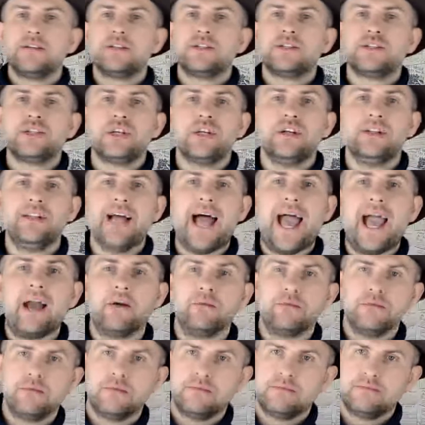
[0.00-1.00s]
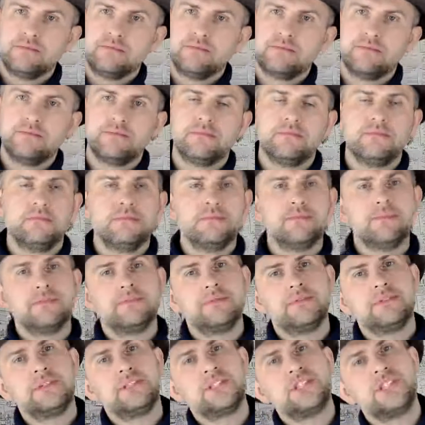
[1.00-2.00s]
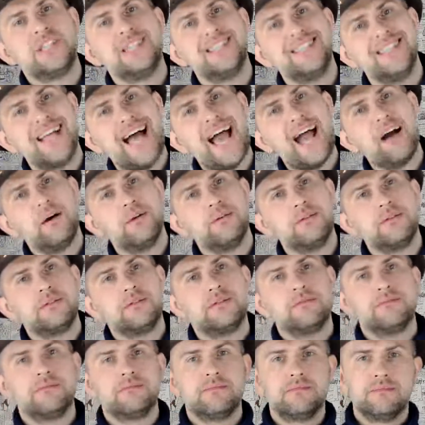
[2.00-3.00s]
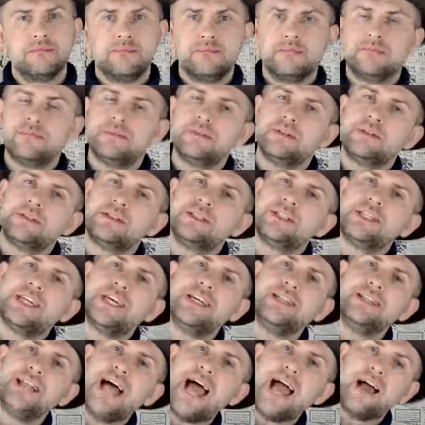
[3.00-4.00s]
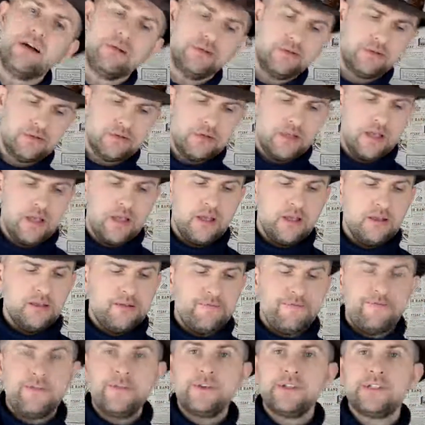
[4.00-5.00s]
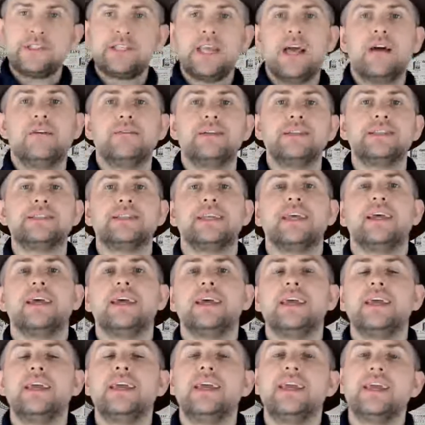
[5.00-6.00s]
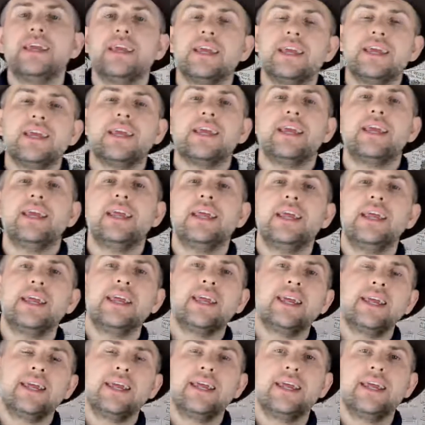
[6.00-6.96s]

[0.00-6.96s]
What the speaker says: Chill out. Chill out. Chill out. The first sound is ni I,